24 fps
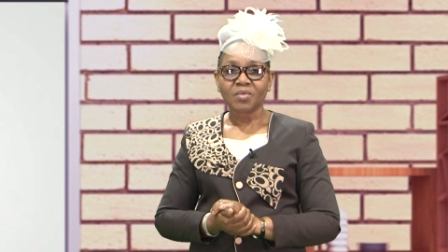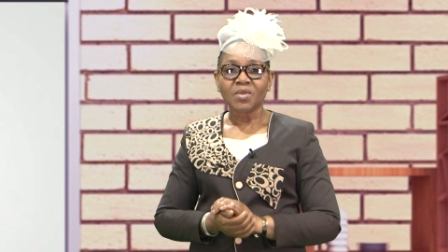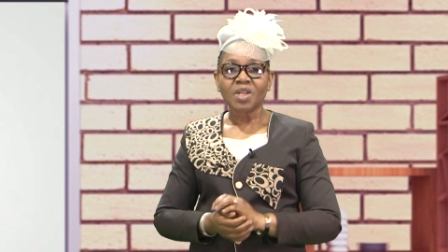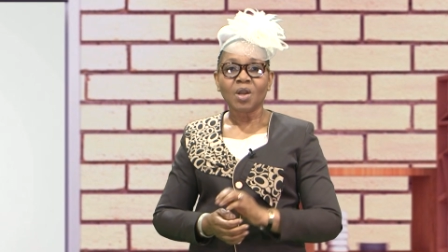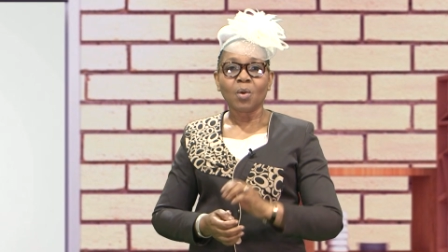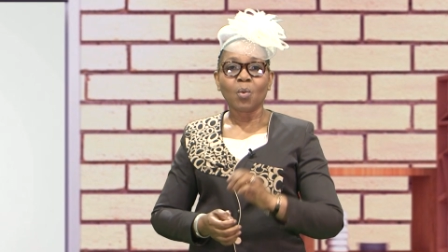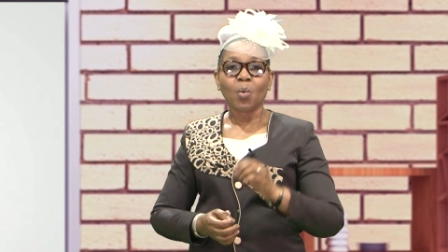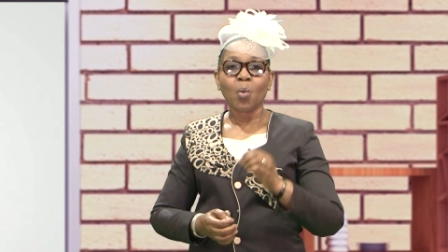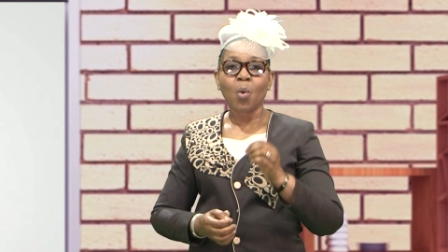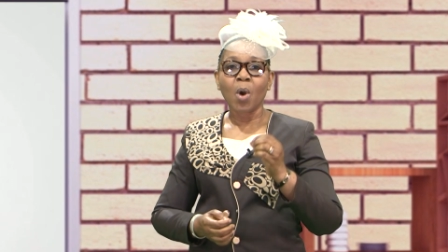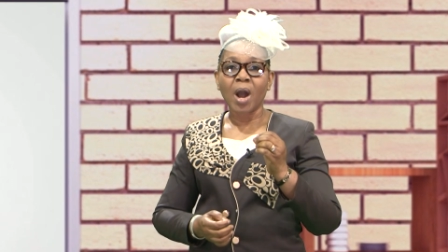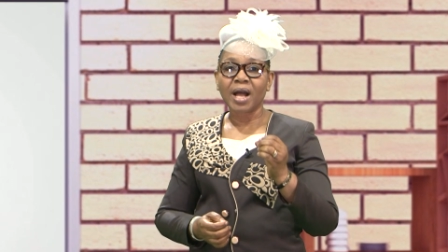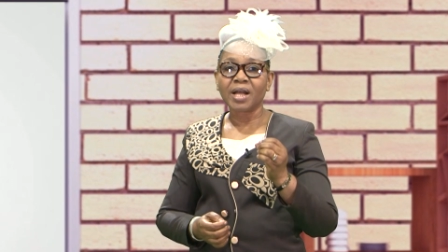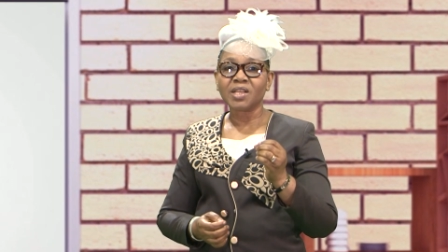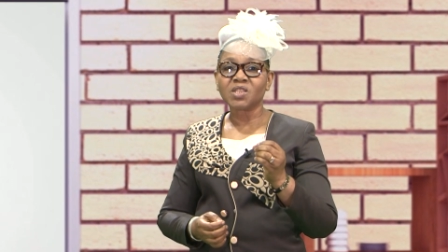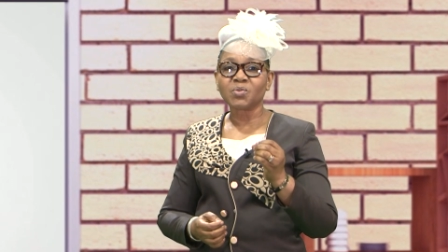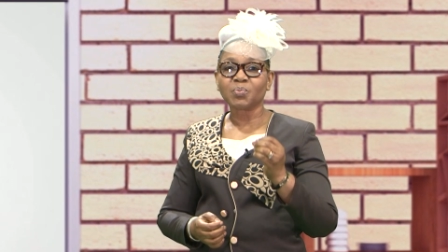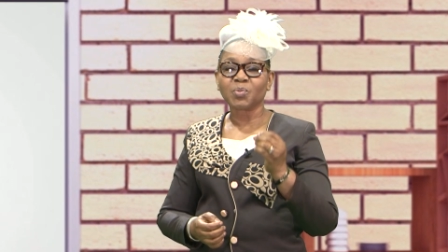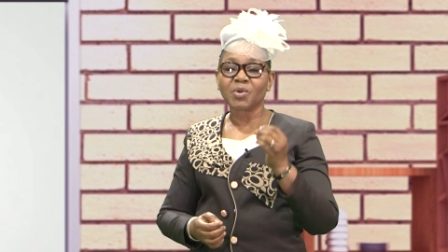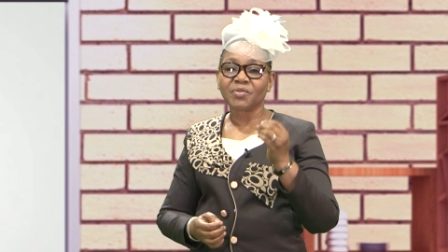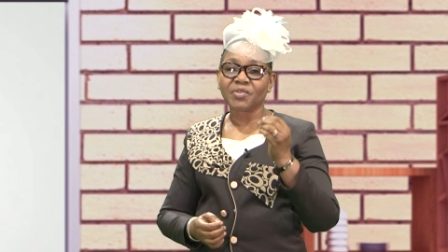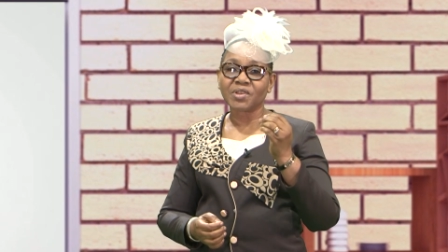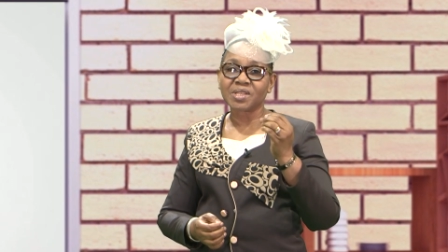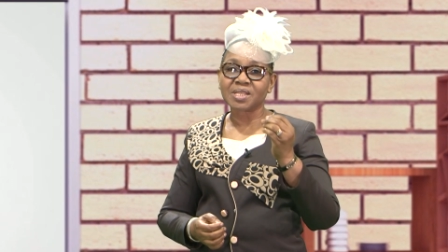Whilst
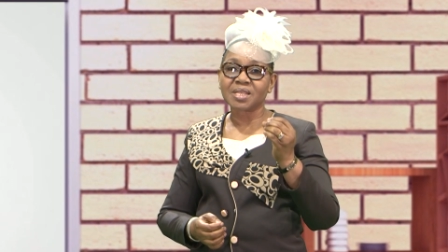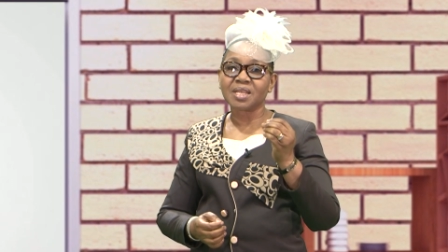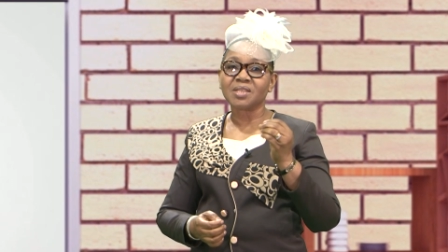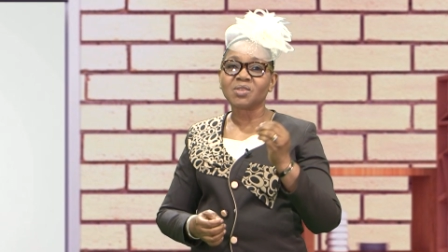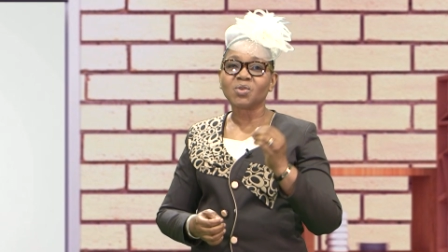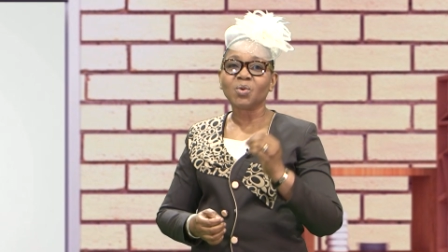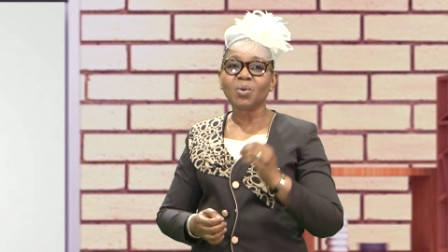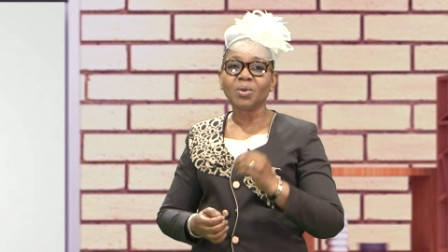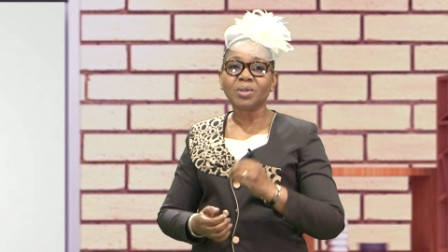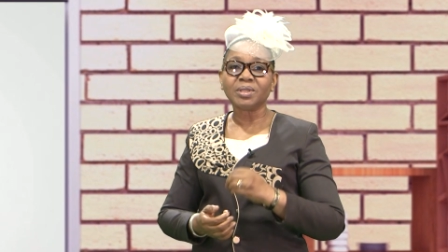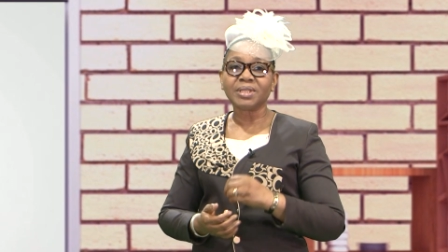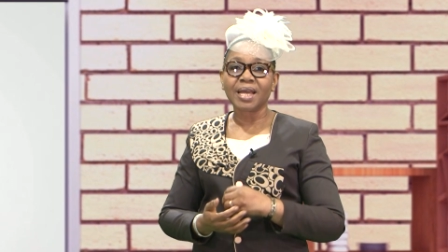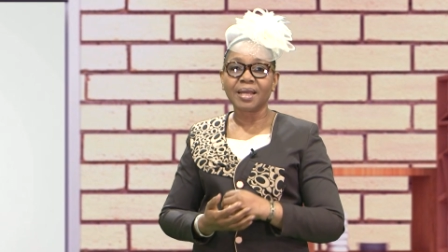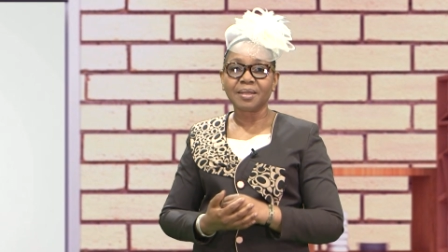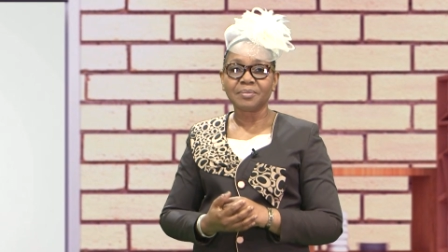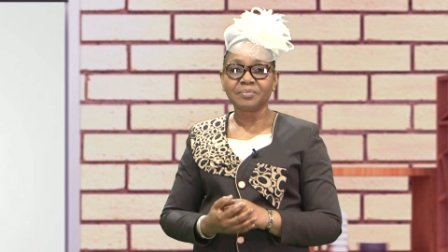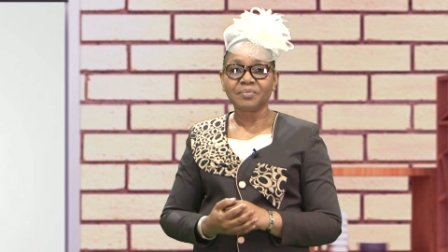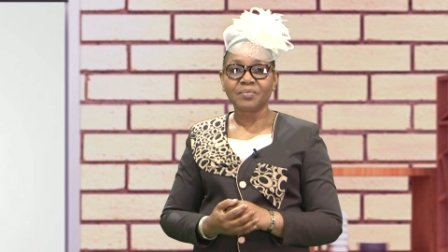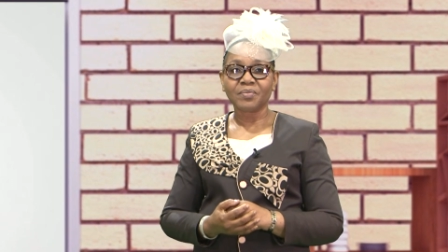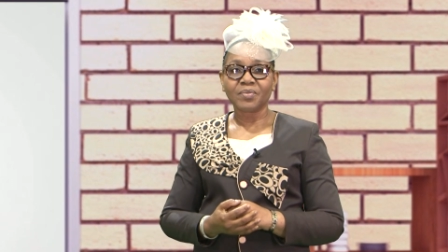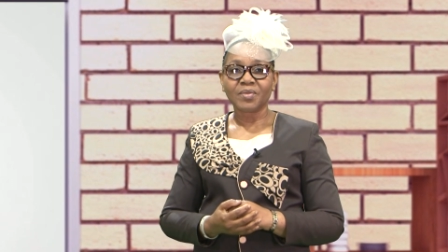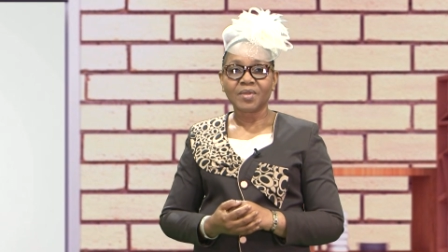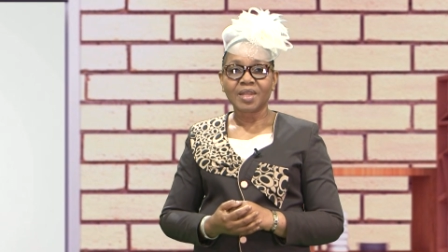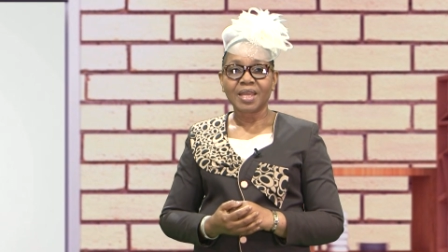Prophetess Huldah
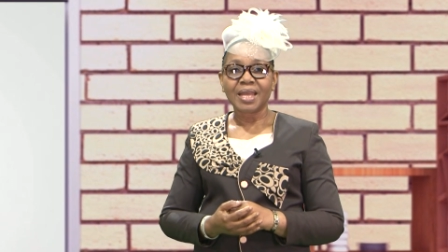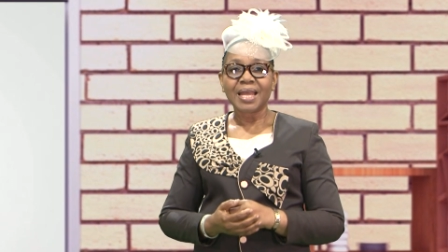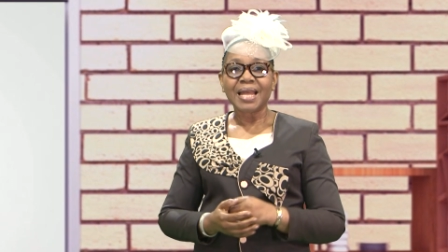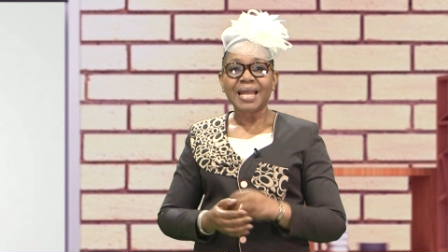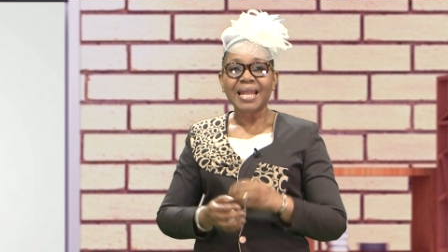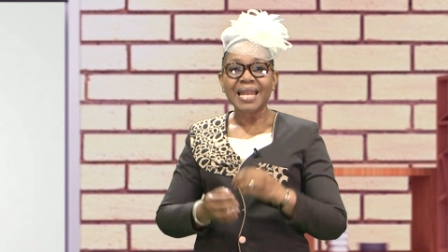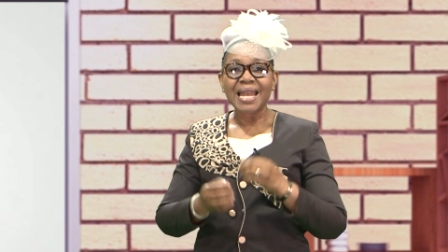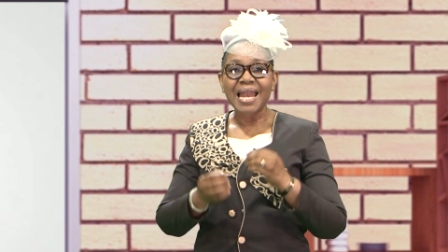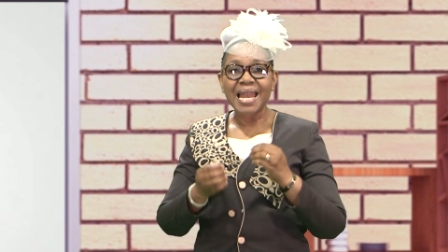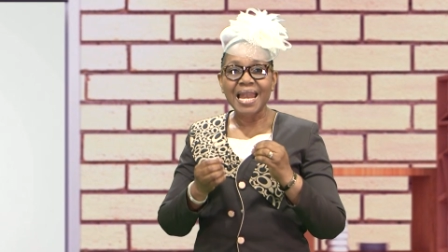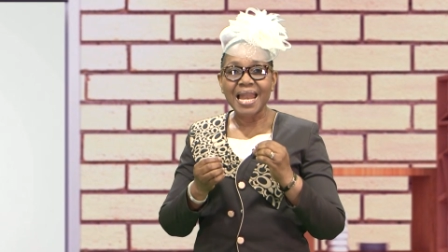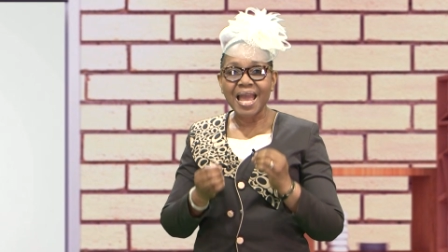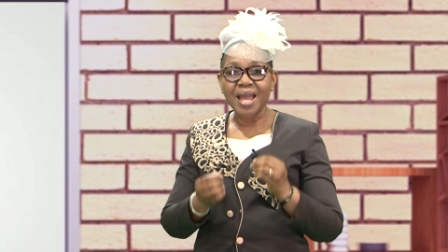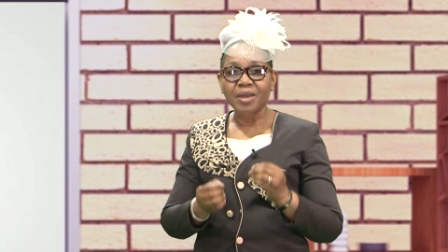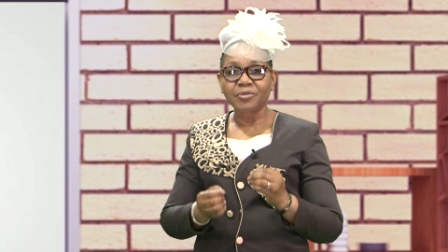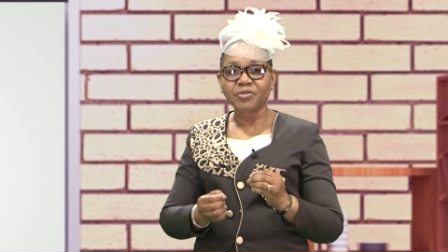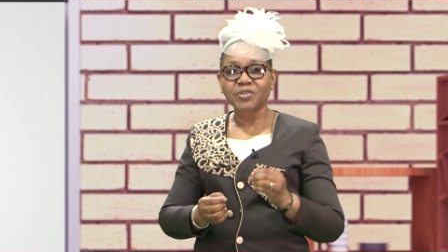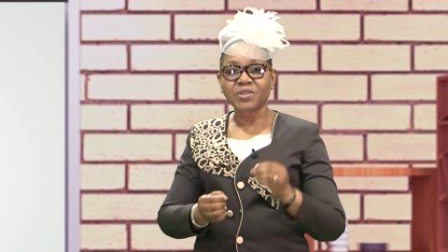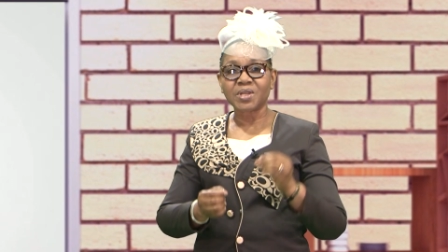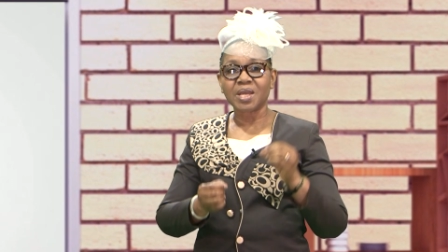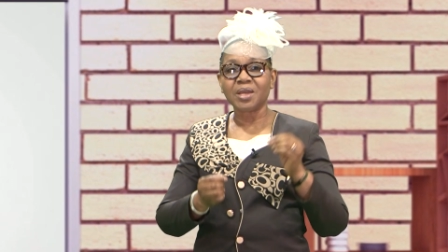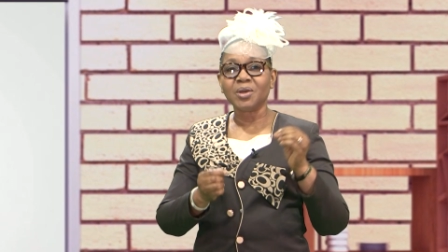left